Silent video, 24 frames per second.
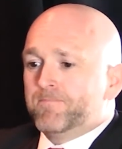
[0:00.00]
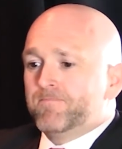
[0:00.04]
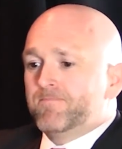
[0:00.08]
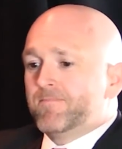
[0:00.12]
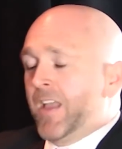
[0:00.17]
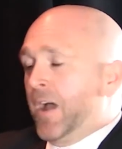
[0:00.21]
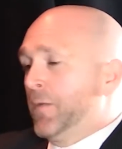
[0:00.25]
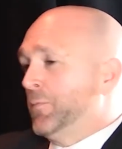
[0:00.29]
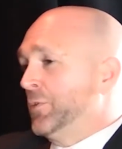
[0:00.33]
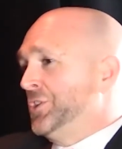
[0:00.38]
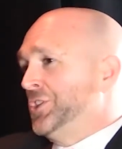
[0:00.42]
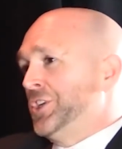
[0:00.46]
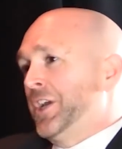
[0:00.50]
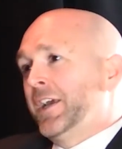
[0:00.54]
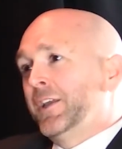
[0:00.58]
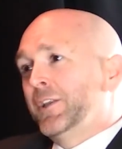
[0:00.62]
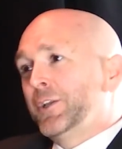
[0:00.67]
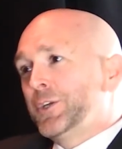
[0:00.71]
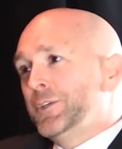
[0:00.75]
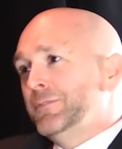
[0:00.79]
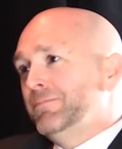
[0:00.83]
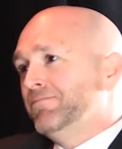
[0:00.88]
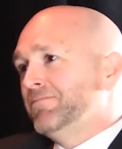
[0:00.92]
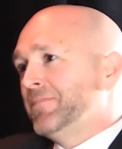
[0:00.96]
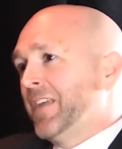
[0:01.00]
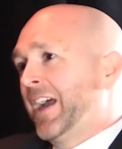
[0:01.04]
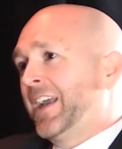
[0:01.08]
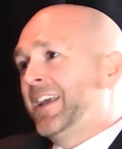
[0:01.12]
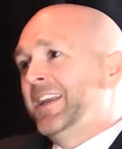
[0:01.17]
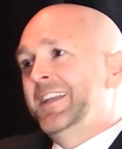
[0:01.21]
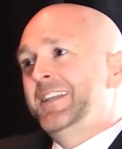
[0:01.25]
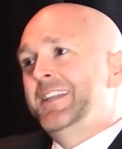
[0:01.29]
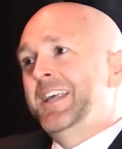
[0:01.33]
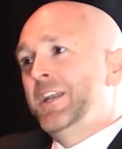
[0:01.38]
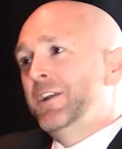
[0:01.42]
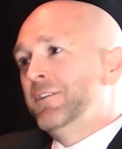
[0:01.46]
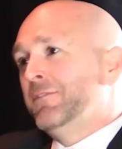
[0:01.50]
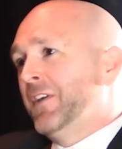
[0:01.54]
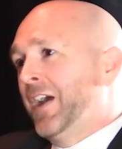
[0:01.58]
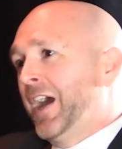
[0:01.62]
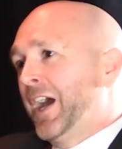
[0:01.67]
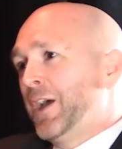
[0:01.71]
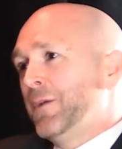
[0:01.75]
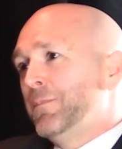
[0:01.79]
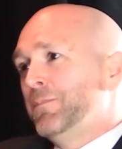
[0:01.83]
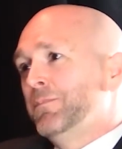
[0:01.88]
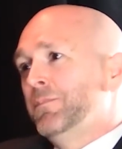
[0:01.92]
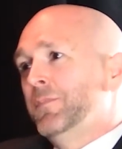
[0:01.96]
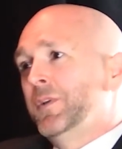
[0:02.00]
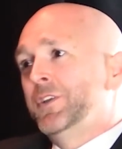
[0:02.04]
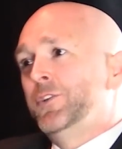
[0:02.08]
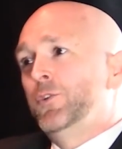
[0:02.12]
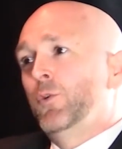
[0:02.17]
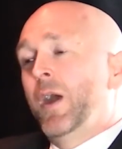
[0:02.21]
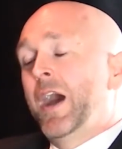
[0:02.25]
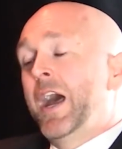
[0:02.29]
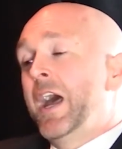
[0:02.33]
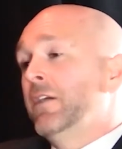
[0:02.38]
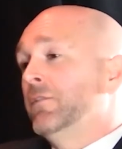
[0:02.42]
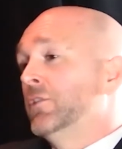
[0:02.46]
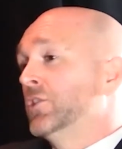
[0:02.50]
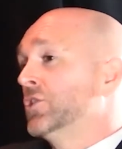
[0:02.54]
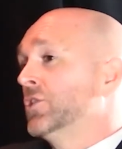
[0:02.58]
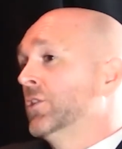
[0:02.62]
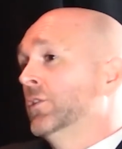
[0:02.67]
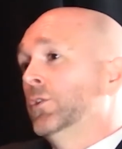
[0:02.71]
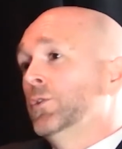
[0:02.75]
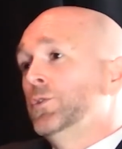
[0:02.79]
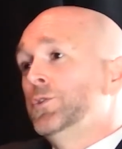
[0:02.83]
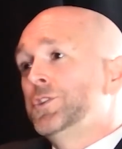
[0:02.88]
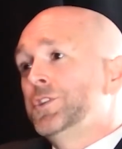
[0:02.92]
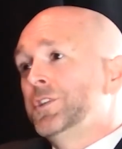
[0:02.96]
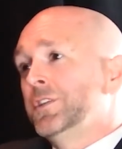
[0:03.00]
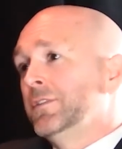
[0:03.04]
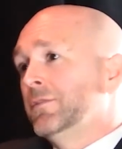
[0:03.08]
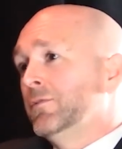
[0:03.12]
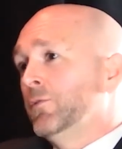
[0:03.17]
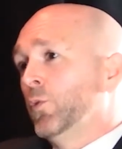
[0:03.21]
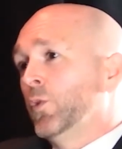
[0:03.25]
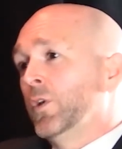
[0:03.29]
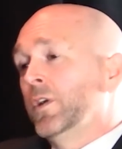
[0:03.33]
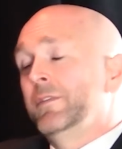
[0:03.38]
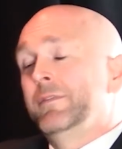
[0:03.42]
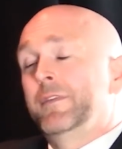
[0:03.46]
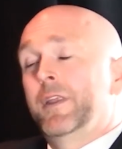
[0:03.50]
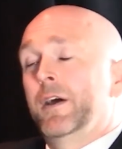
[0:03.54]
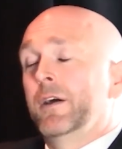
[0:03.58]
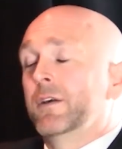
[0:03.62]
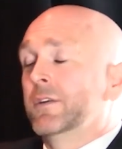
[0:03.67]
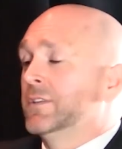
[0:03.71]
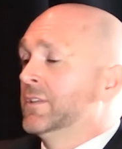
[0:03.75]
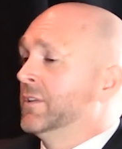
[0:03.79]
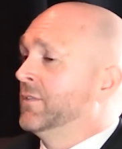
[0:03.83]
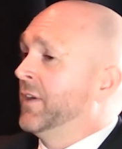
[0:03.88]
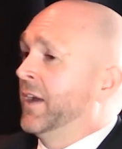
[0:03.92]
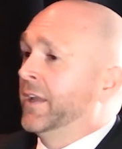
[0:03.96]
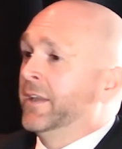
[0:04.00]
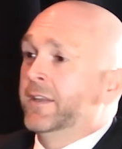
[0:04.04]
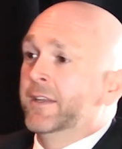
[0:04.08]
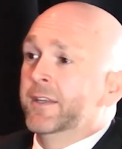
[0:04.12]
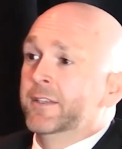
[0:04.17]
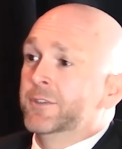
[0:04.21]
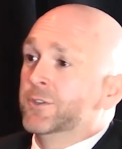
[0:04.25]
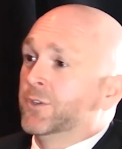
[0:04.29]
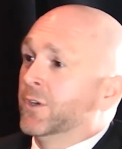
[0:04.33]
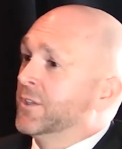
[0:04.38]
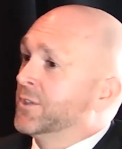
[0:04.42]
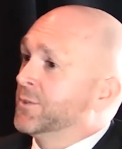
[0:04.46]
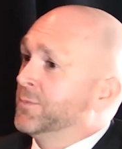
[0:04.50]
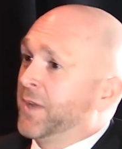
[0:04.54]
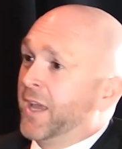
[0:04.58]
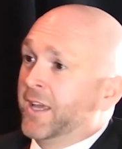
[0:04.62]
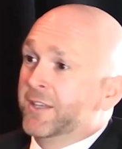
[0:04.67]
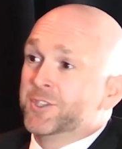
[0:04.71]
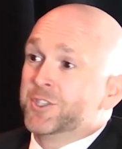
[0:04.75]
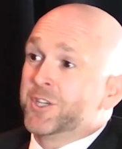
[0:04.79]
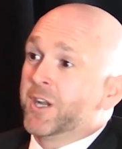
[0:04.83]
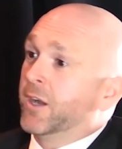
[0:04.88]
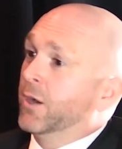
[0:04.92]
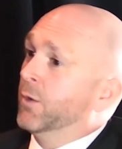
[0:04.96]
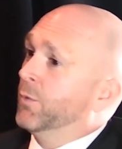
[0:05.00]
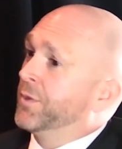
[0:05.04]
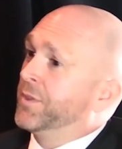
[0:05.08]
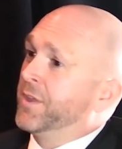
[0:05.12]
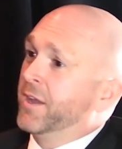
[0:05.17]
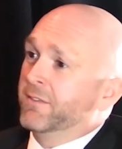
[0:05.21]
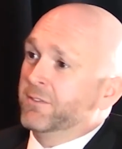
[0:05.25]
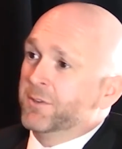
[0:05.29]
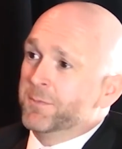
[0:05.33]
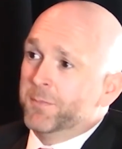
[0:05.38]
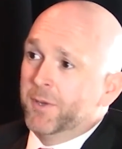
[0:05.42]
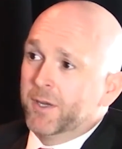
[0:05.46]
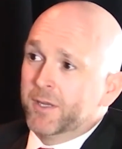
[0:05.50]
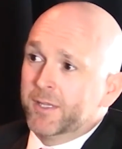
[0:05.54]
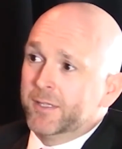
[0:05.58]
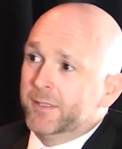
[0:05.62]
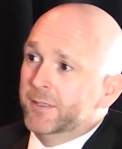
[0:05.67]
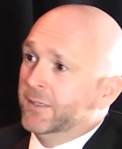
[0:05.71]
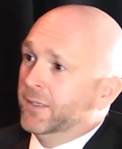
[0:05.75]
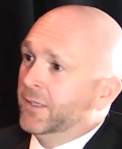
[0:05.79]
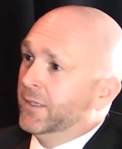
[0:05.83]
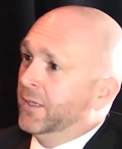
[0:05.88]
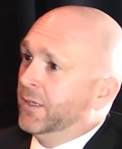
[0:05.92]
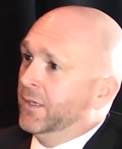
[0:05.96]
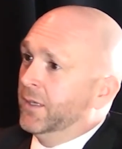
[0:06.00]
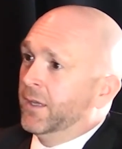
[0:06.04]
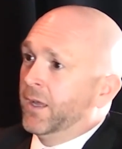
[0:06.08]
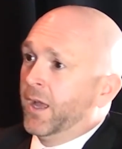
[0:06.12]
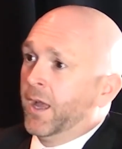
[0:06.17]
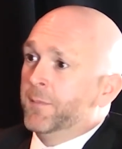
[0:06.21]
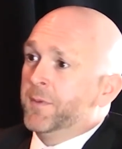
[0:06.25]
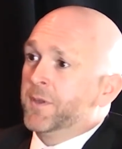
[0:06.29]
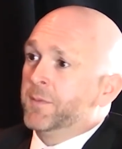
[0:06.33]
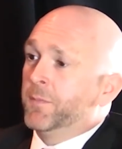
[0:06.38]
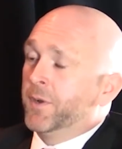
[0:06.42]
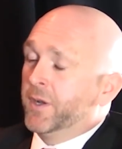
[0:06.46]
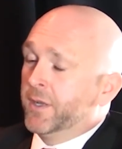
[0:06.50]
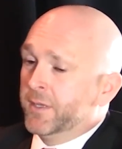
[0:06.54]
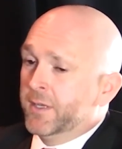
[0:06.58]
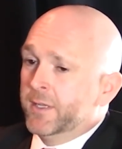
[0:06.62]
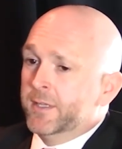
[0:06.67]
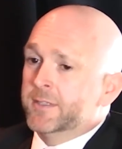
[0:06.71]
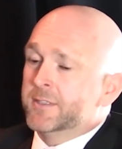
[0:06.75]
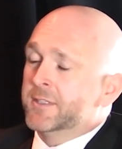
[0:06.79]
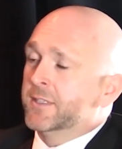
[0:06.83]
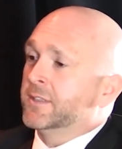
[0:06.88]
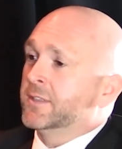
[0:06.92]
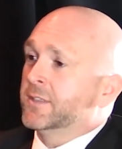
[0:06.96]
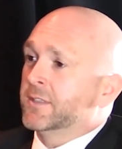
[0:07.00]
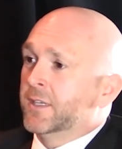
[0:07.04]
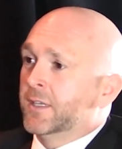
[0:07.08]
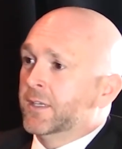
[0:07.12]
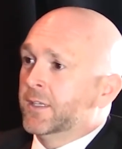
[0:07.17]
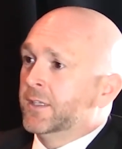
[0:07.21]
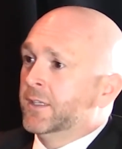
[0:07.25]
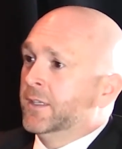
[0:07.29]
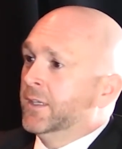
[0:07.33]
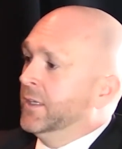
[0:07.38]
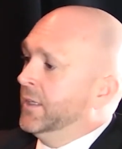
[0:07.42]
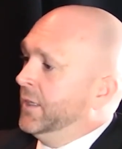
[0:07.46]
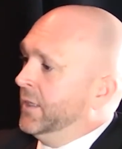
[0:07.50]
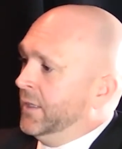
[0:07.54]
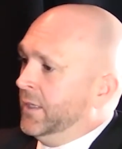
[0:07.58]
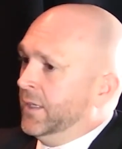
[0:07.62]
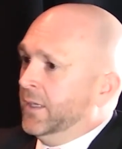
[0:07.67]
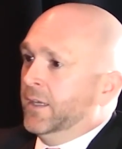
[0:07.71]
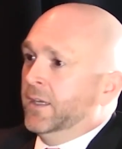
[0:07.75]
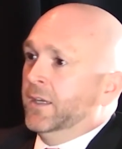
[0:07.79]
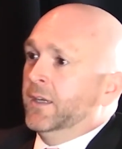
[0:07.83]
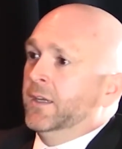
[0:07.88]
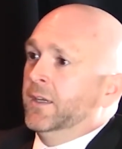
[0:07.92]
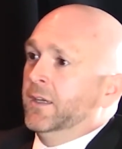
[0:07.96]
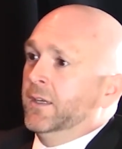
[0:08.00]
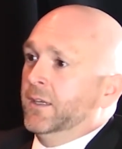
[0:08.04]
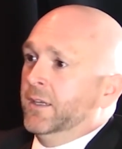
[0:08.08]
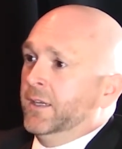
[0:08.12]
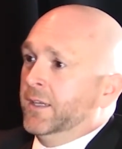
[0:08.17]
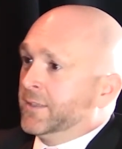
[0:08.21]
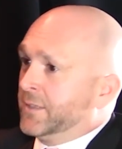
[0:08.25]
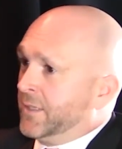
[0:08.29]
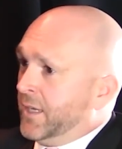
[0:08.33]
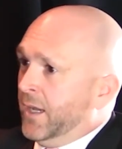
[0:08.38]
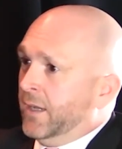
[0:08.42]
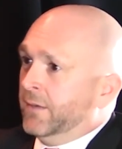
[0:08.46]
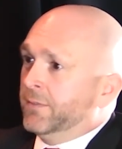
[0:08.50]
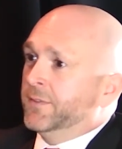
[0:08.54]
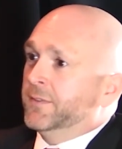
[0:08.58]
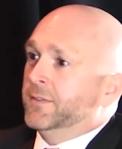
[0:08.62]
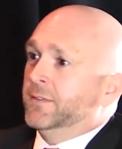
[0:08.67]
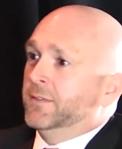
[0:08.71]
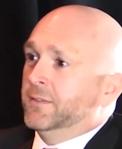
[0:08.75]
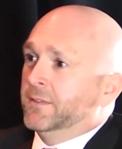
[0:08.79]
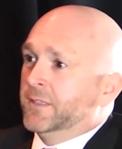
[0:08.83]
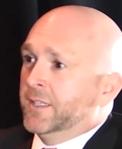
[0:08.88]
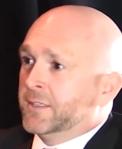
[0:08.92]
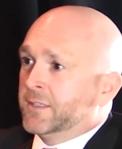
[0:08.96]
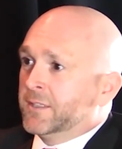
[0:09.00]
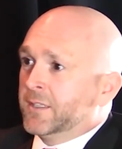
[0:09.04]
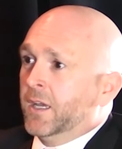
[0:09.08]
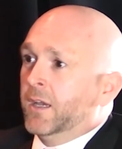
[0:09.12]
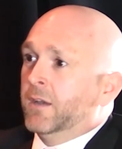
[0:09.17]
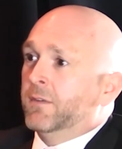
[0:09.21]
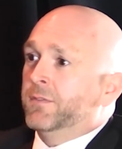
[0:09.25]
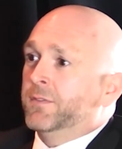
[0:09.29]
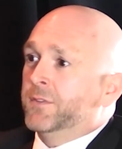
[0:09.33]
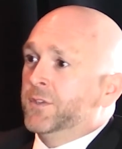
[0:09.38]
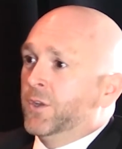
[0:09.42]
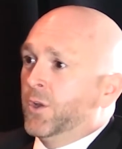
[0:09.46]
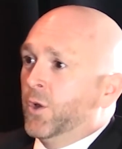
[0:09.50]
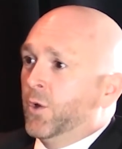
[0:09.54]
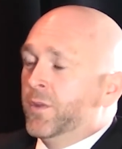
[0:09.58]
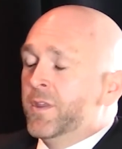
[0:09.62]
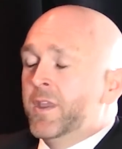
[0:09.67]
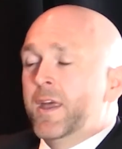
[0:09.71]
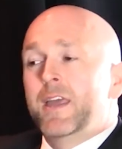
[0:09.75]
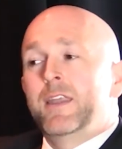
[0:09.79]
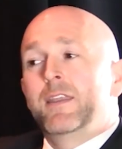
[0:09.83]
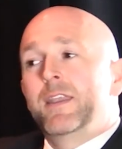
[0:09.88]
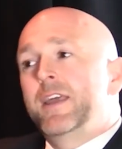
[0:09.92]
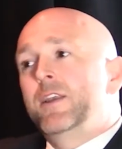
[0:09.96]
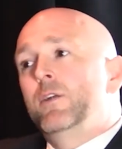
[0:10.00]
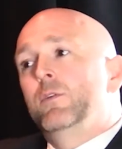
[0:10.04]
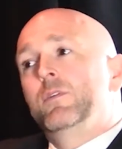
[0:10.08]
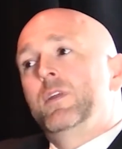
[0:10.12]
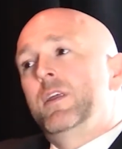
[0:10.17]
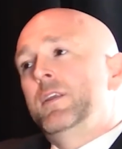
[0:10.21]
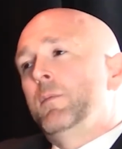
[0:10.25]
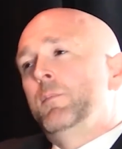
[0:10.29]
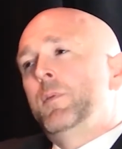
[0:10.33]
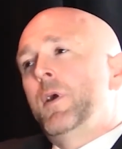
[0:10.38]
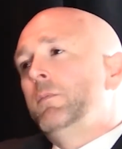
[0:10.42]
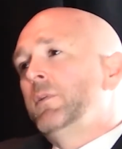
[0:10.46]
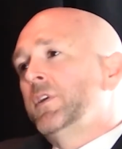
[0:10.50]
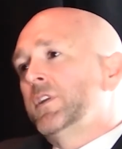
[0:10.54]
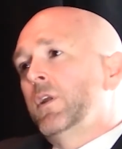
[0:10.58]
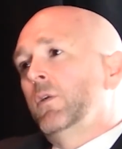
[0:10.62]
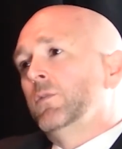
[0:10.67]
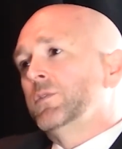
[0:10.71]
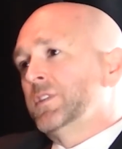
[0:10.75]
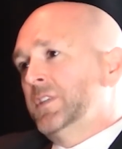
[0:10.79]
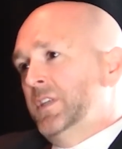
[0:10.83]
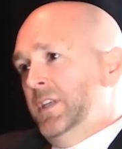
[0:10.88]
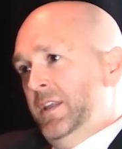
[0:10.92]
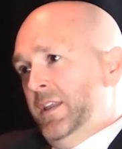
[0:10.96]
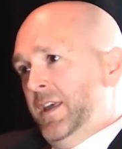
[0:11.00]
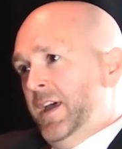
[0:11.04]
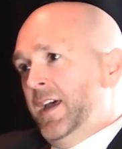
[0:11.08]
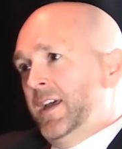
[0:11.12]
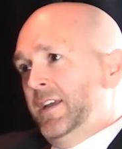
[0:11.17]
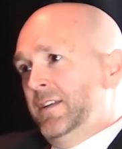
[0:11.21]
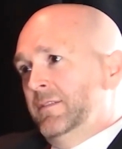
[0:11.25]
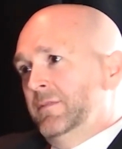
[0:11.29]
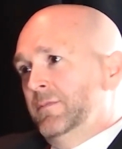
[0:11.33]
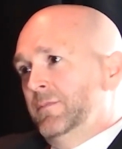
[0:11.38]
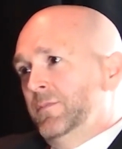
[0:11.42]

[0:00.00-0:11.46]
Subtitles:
I'm a jailer. I can identify it. But do I have a solution for it? No, because if I did, trust me, I'd share it with everybody. But it's tough. It's tough, and they don't, and the public don't see that.